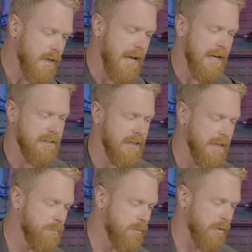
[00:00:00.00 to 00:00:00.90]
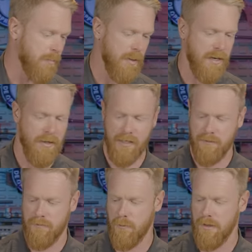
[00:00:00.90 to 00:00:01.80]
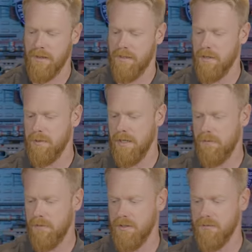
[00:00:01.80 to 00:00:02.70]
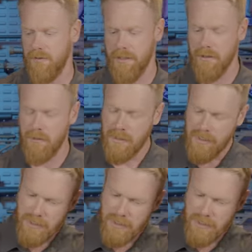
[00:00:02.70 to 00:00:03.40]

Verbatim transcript: and uh, preparing for the thumbnail for this video.